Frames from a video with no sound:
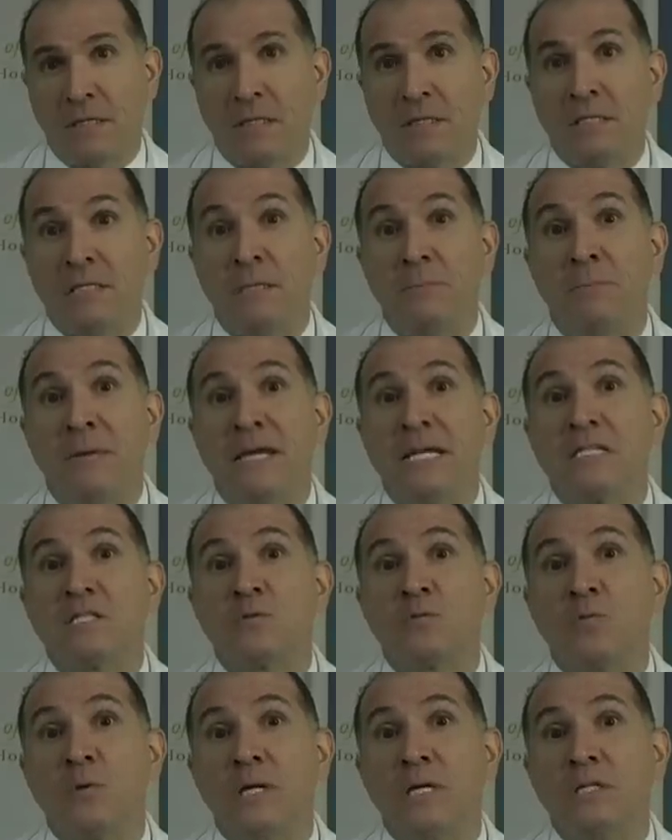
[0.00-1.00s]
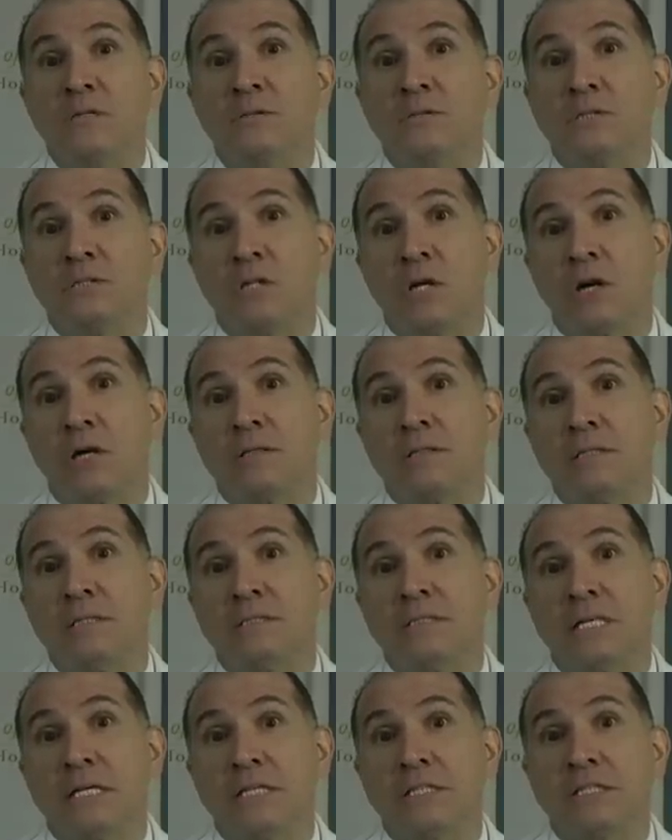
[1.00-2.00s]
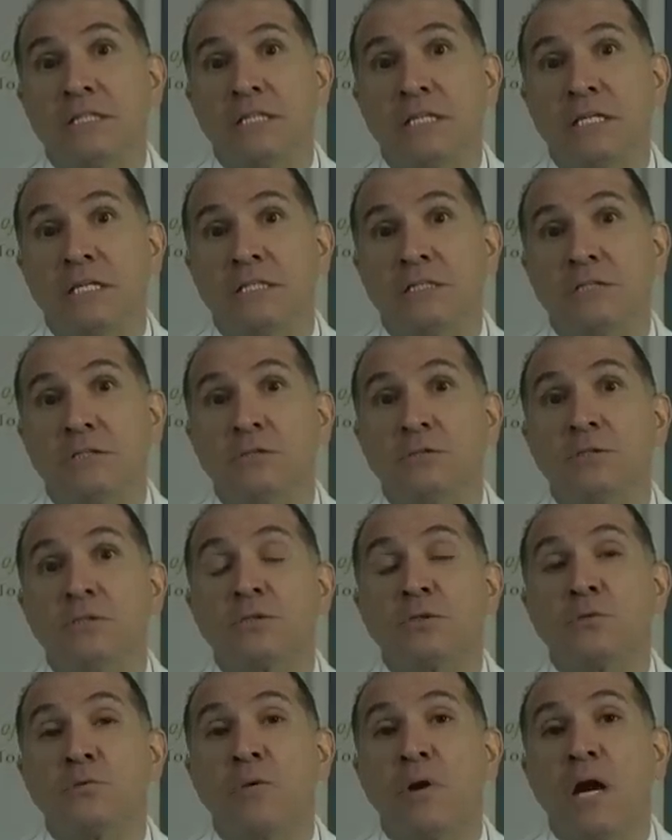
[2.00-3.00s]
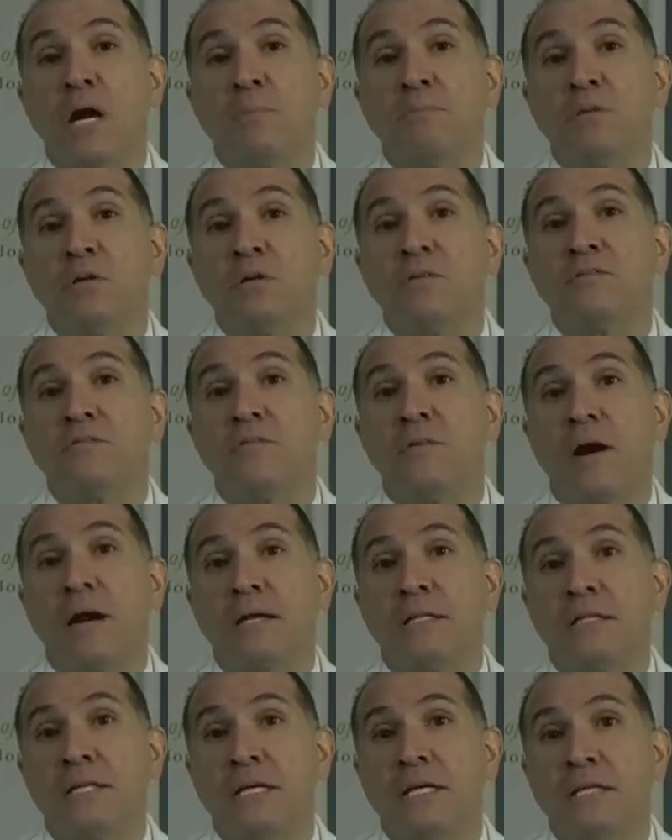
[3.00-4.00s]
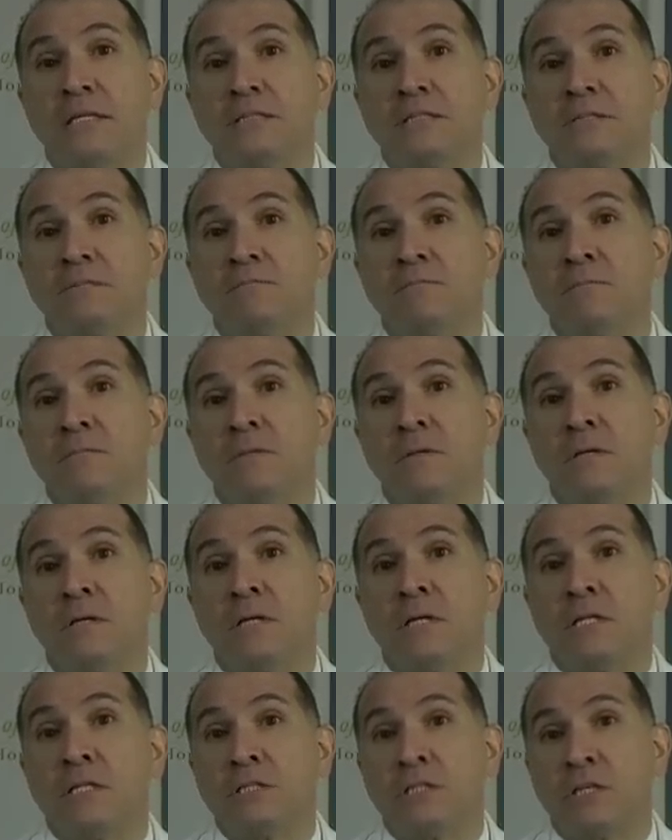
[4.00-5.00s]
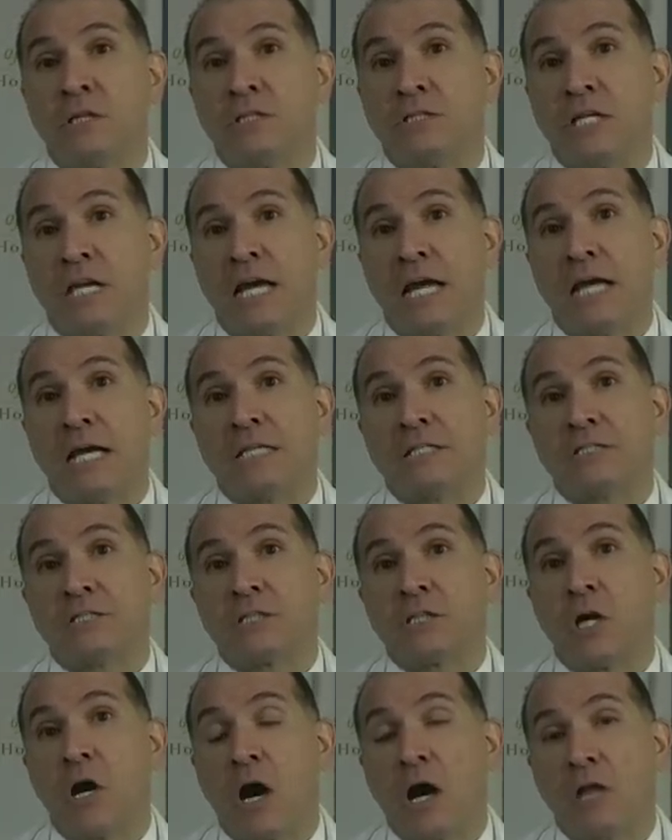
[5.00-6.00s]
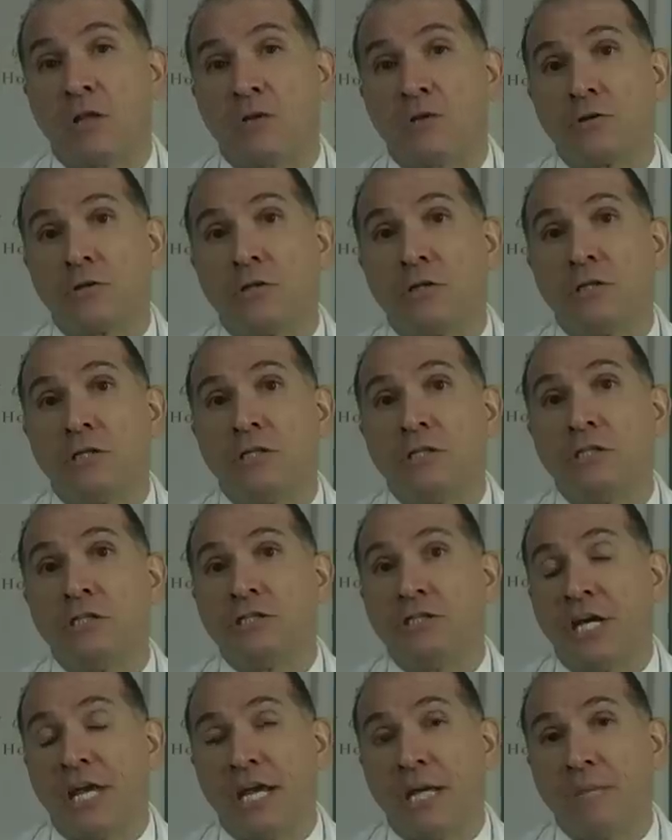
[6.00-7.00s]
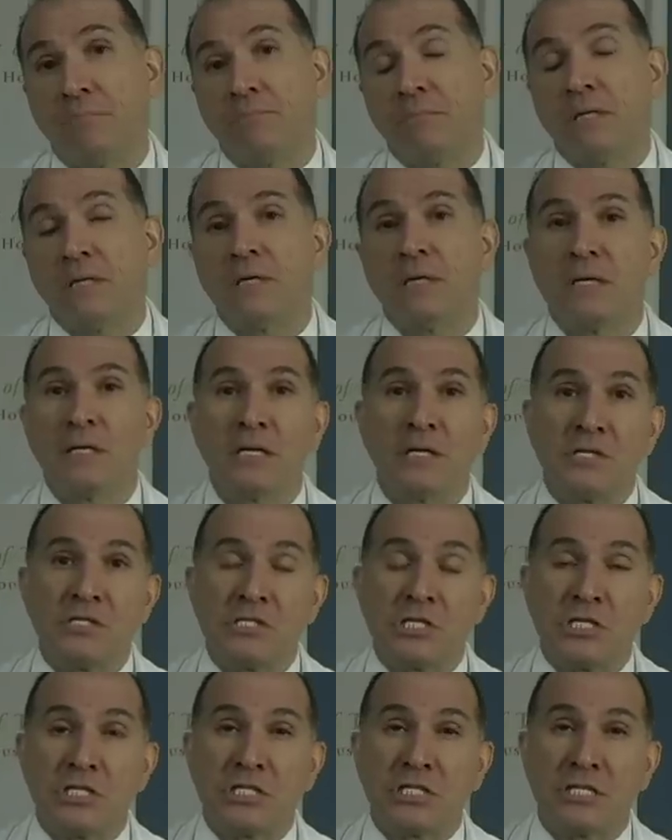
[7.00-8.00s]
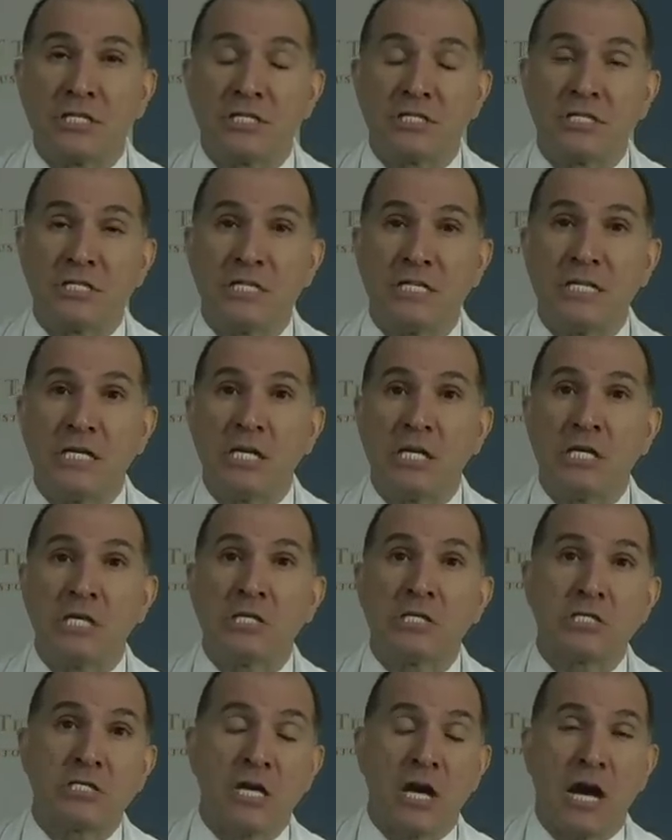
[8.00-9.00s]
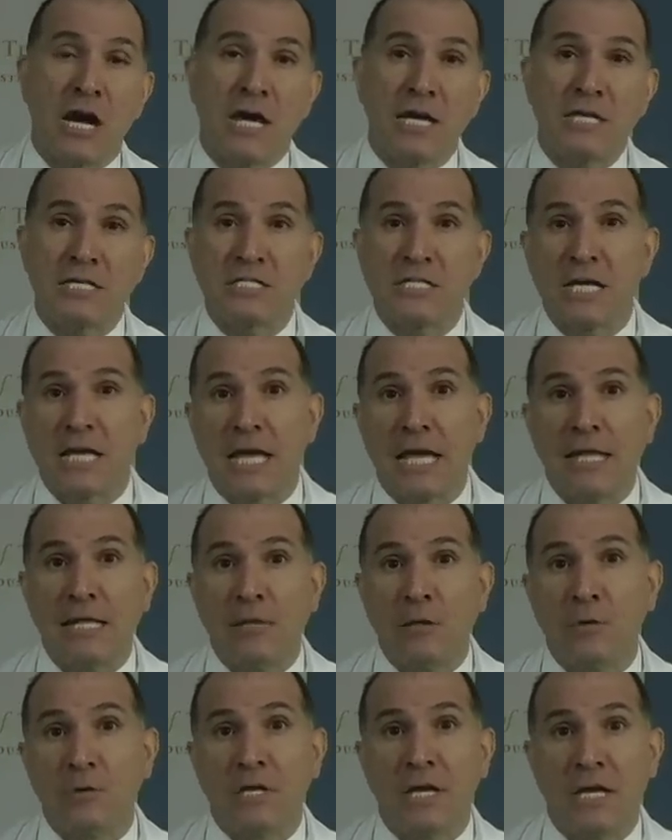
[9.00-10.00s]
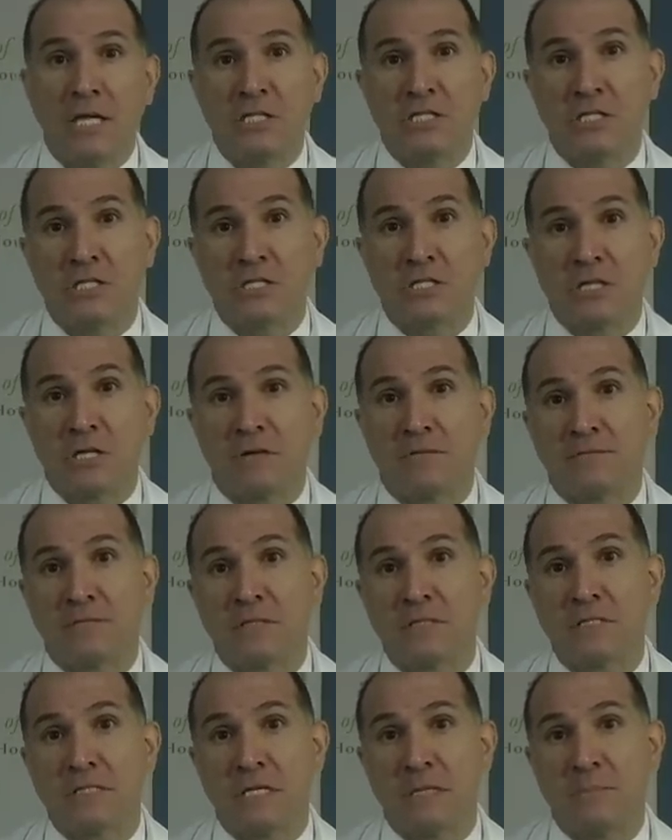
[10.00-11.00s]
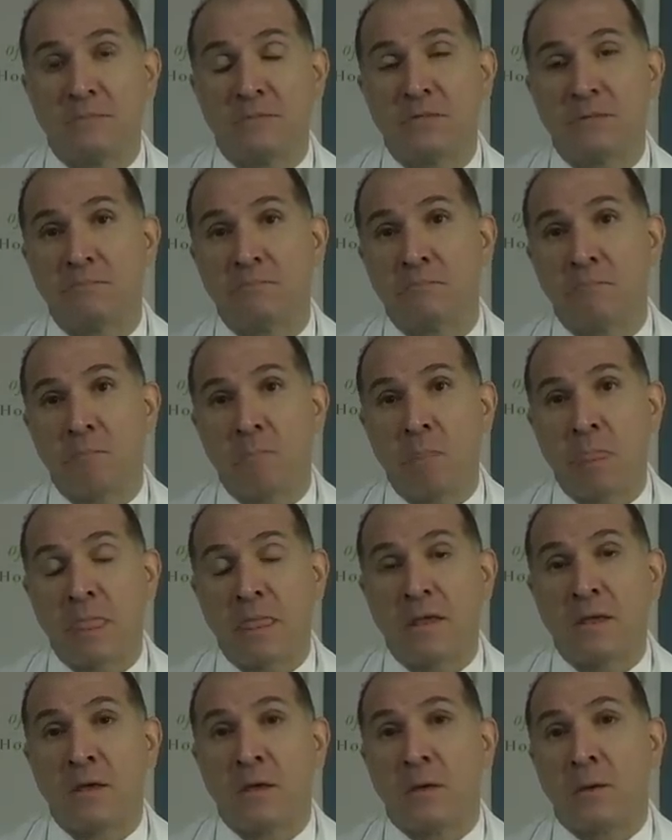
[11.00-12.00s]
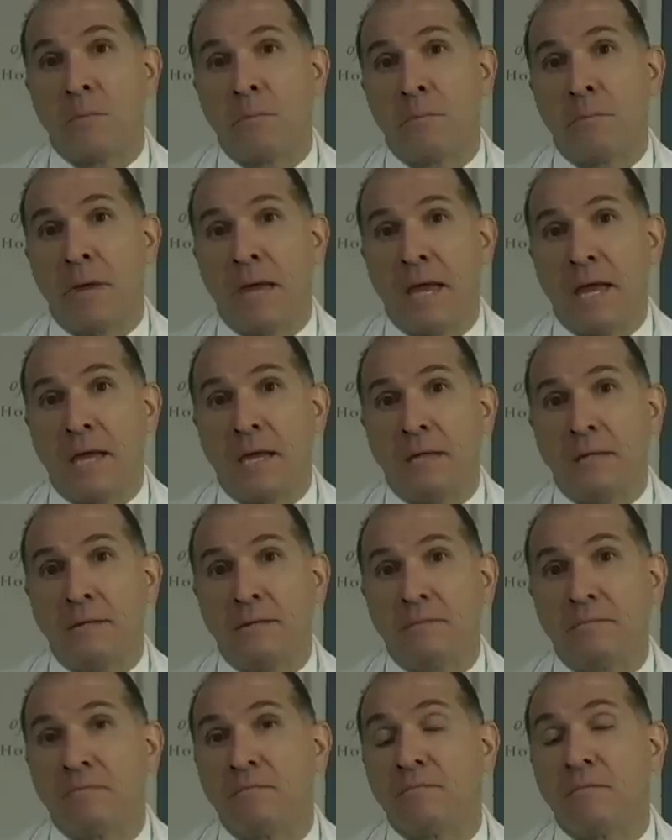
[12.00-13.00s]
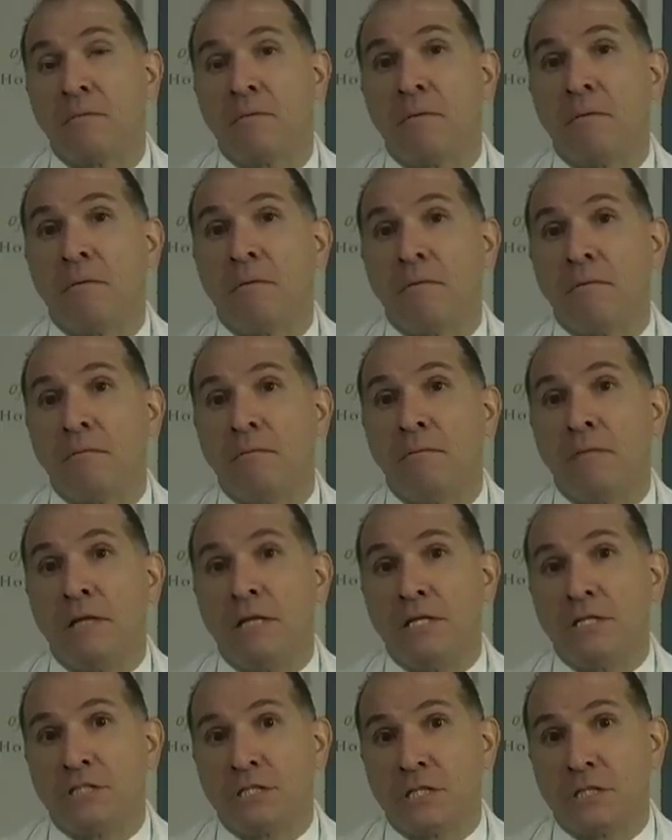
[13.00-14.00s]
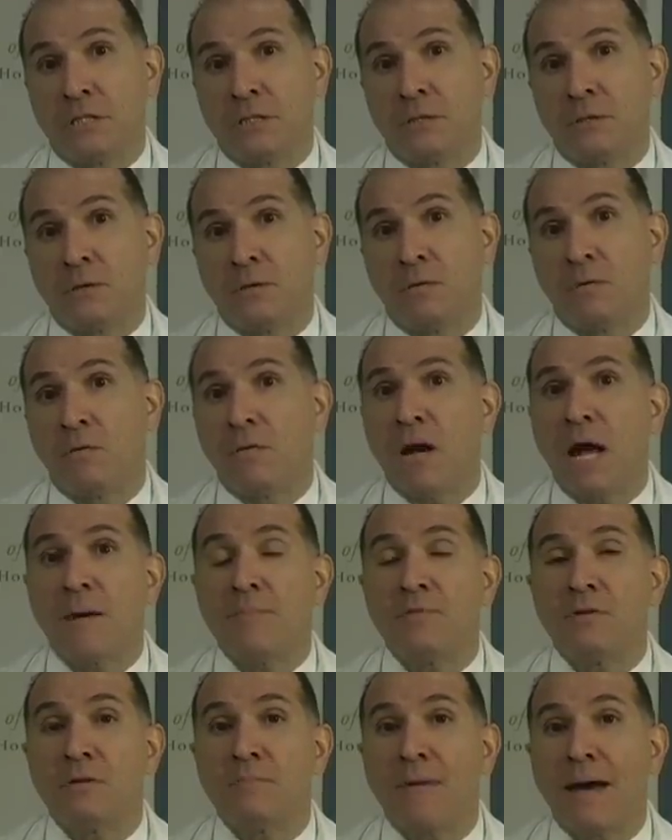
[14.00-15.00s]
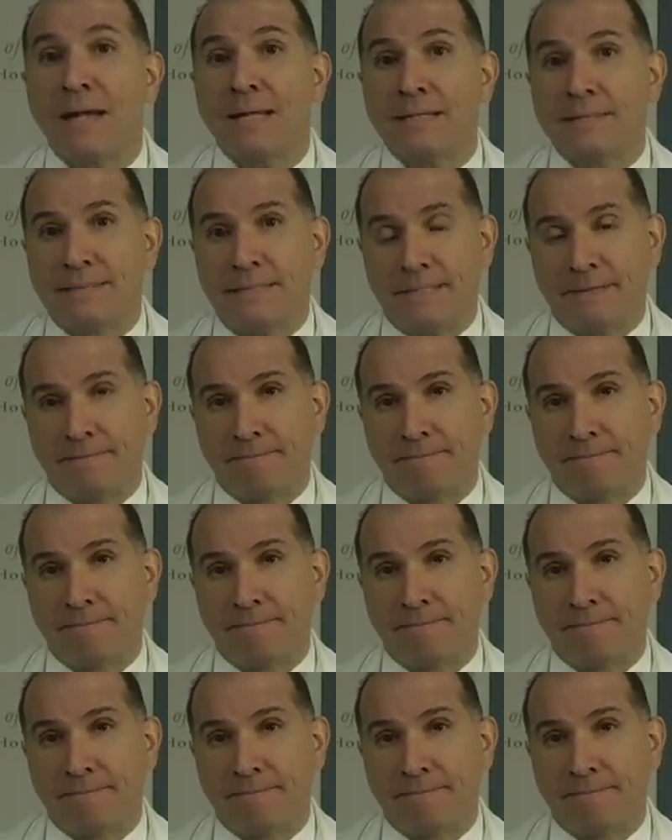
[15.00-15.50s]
The best way to start this section is to describe your findings, such as color, shape, consistency, size, and locations of the symptom, pain, lesion, or abnormality.